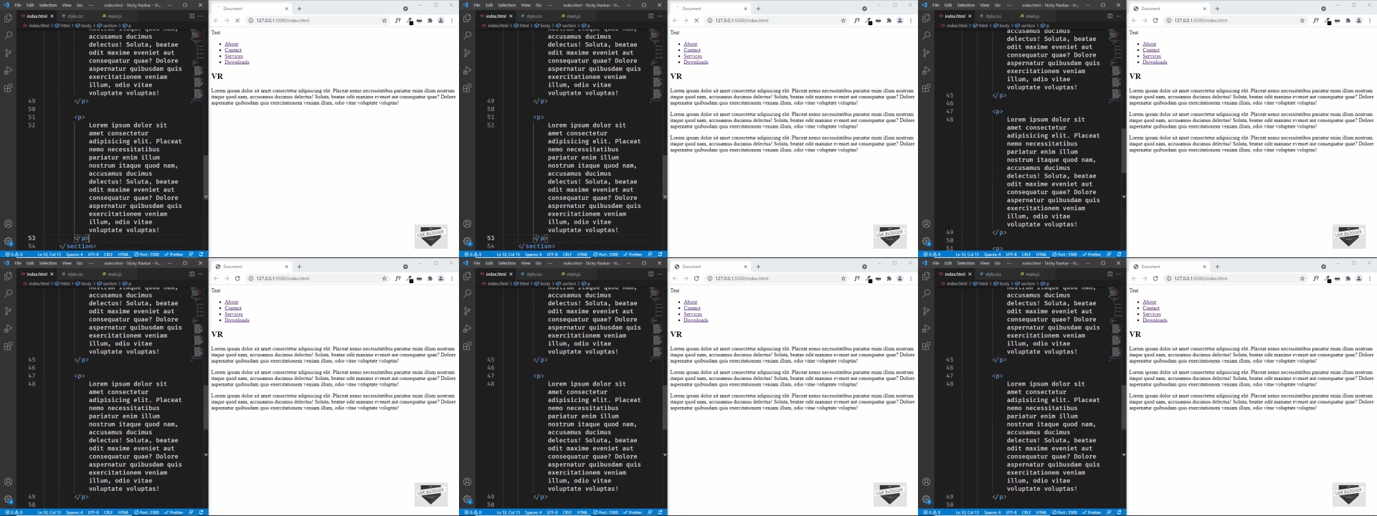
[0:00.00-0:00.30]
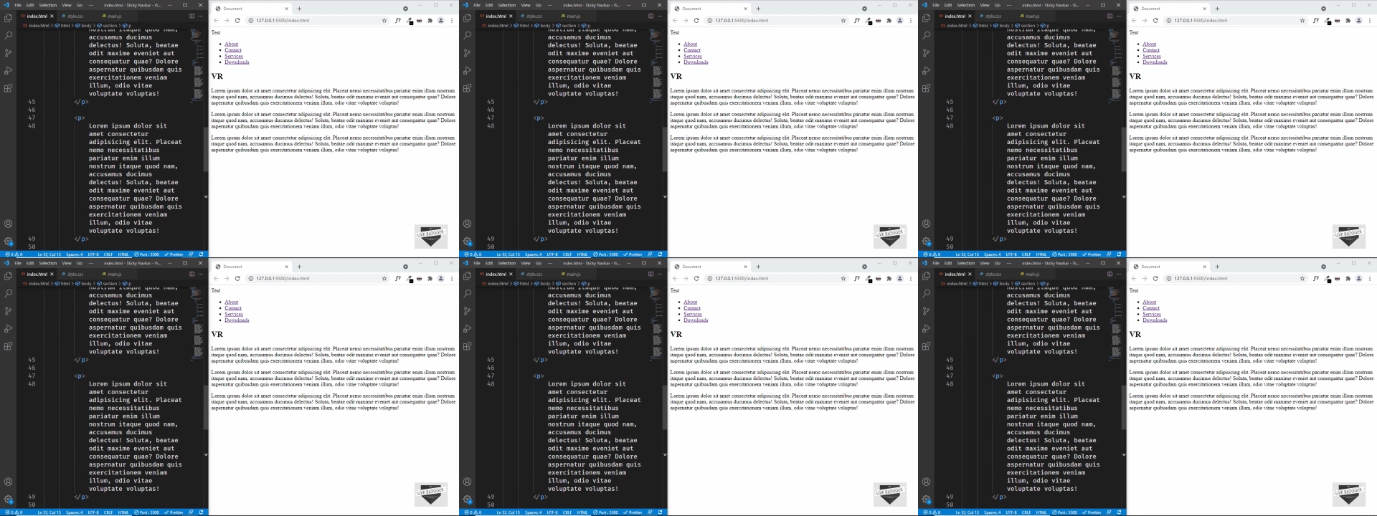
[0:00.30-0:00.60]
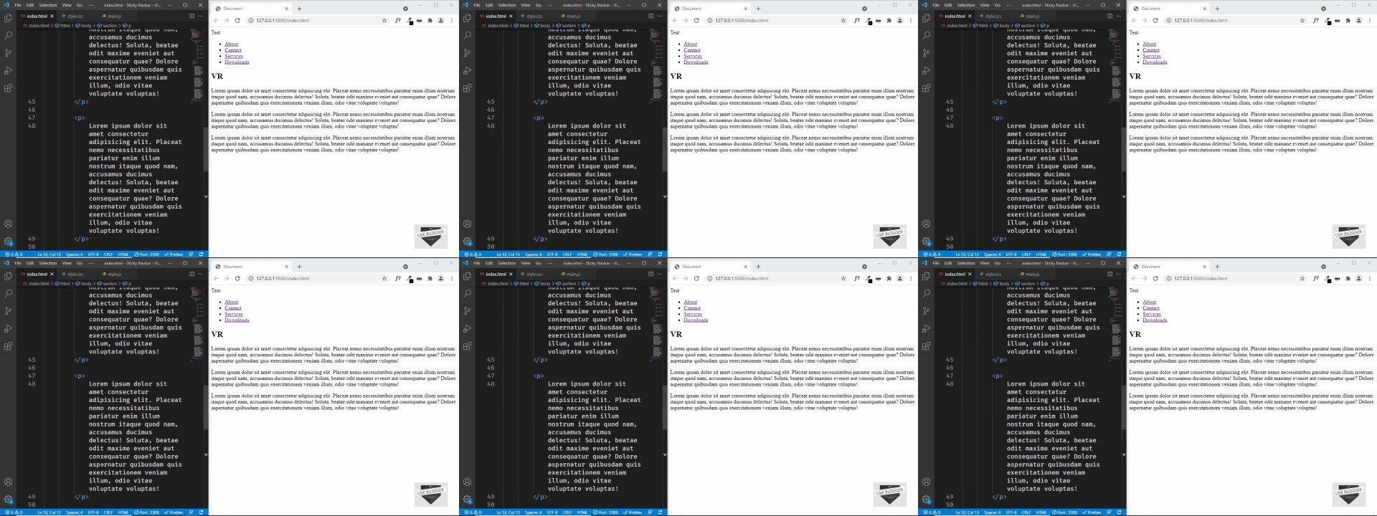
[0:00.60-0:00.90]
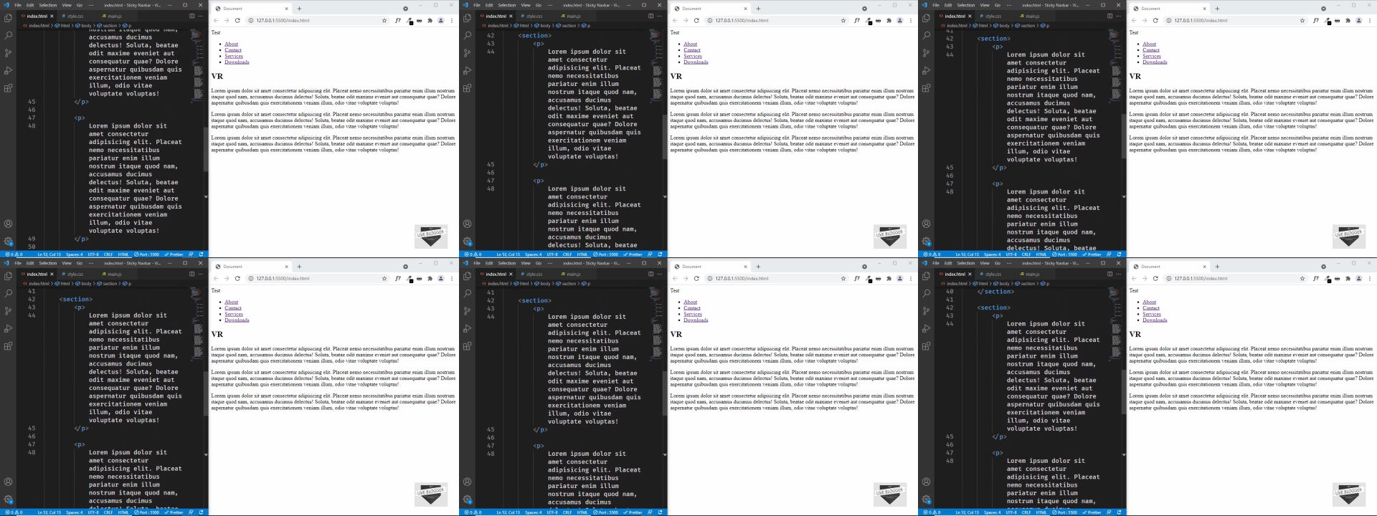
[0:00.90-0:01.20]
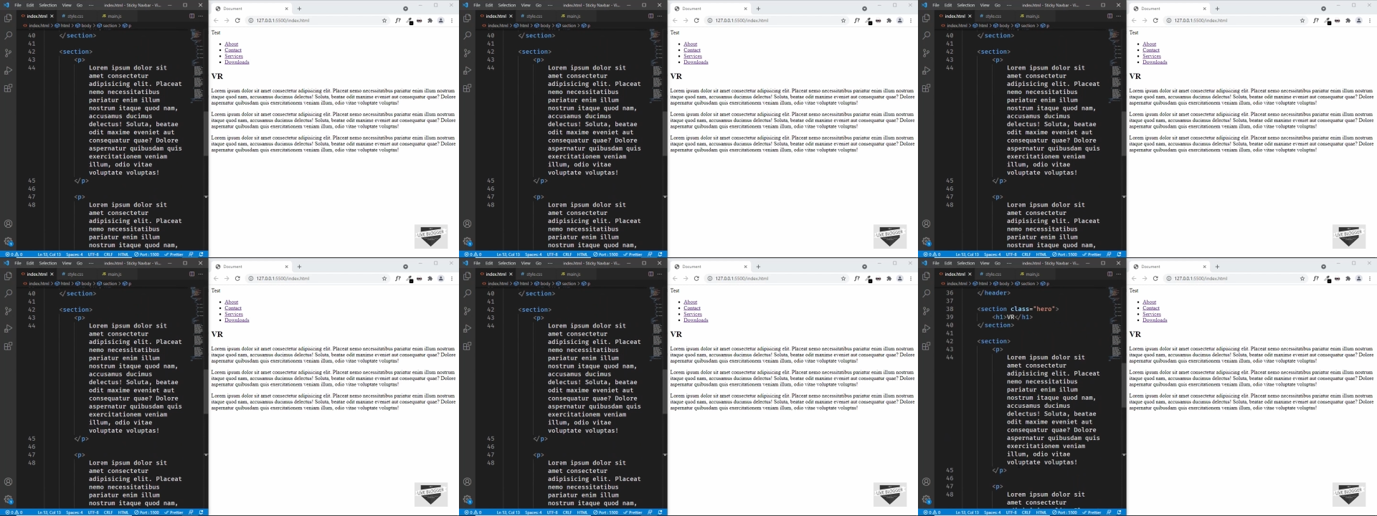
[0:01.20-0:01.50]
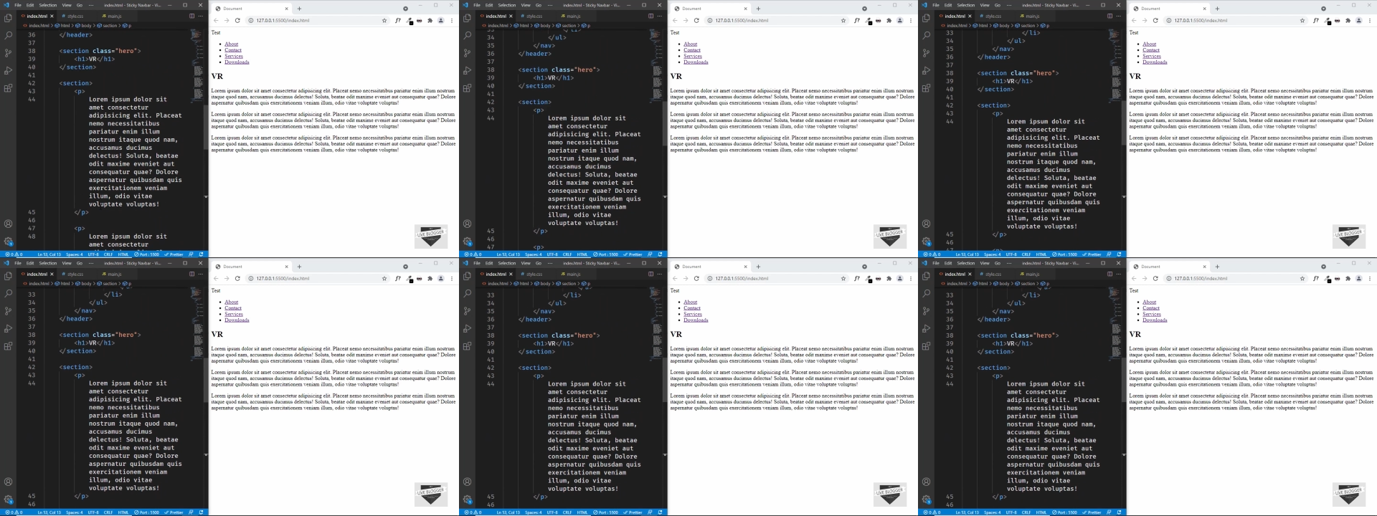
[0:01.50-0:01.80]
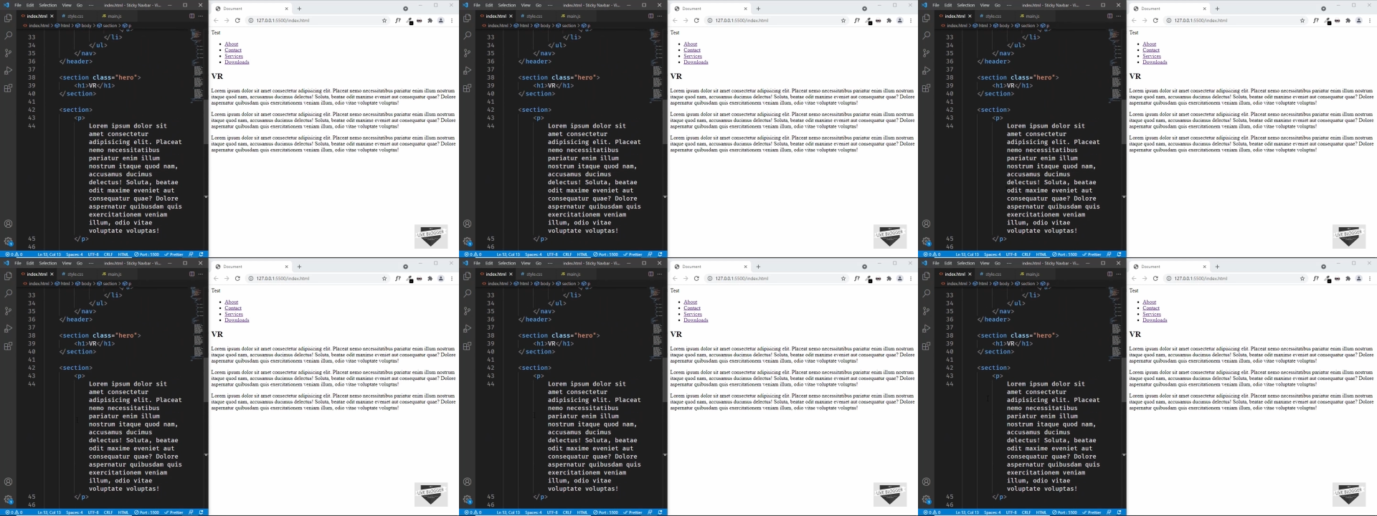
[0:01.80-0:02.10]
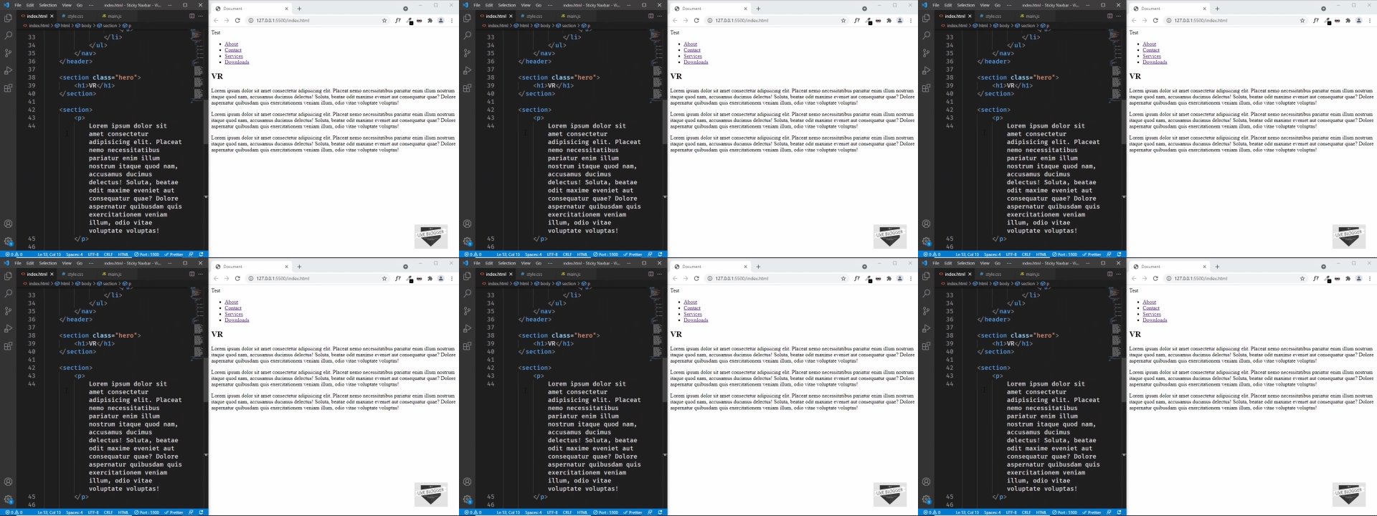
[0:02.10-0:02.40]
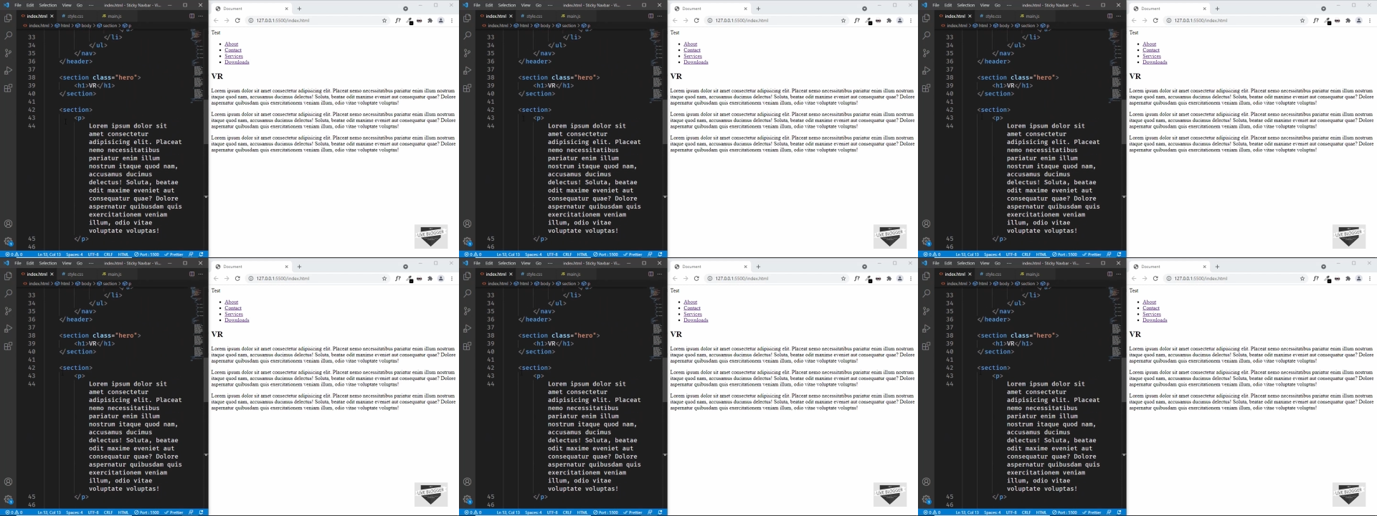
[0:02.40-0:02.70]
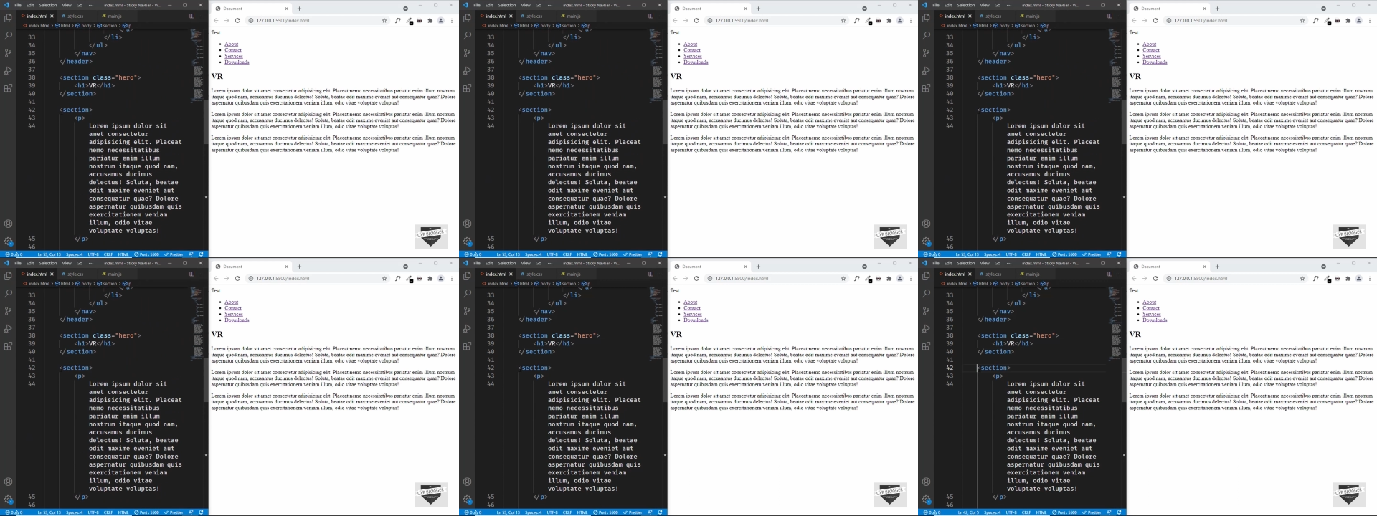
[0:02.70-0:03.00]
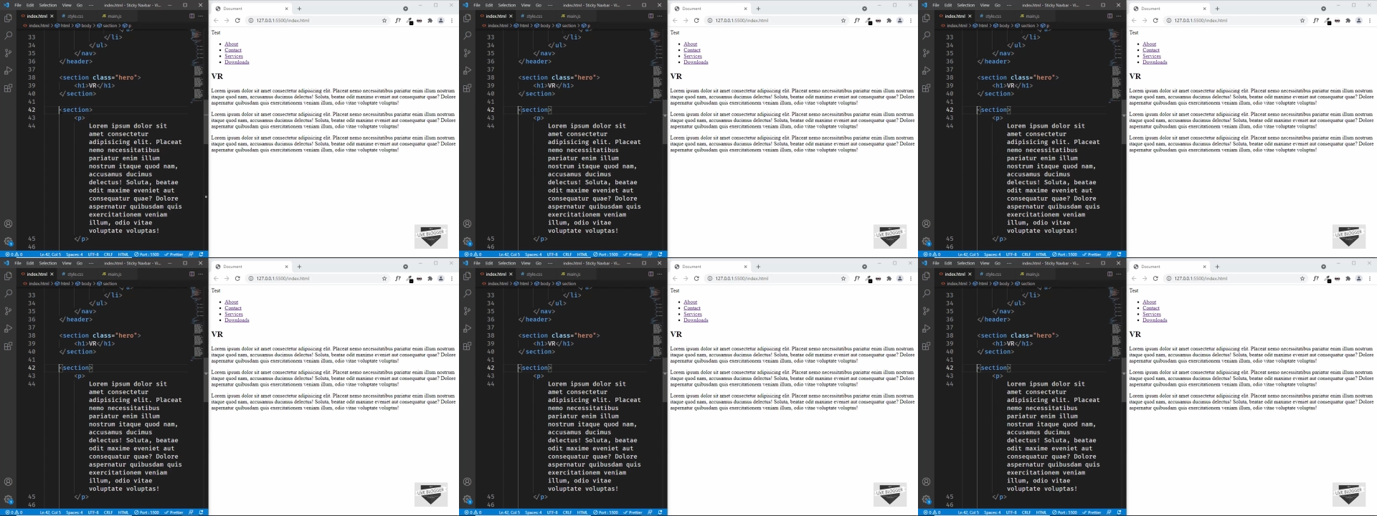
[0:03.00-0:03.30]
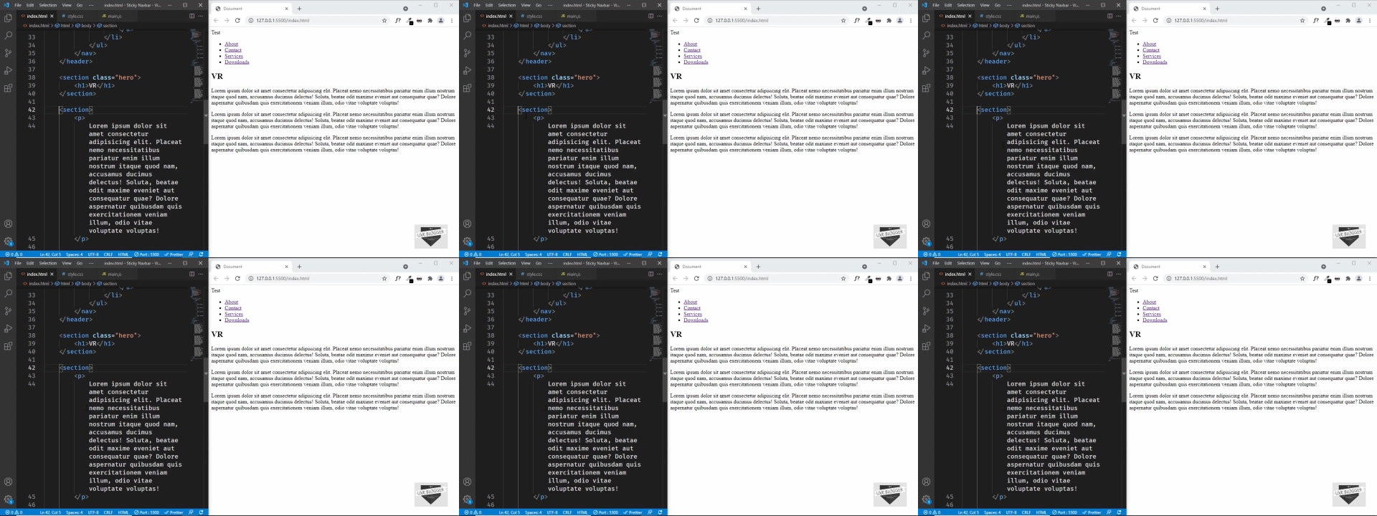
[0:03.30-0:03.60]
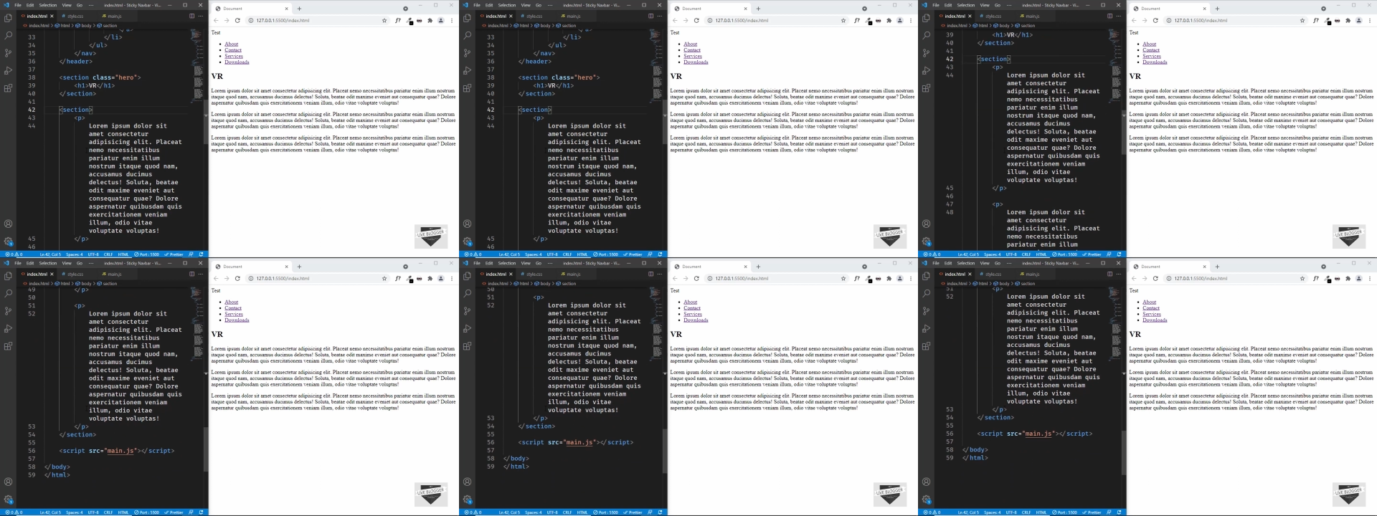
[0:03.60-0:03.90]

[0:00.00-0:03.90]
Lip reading: No face is visible, so there are no lips to read.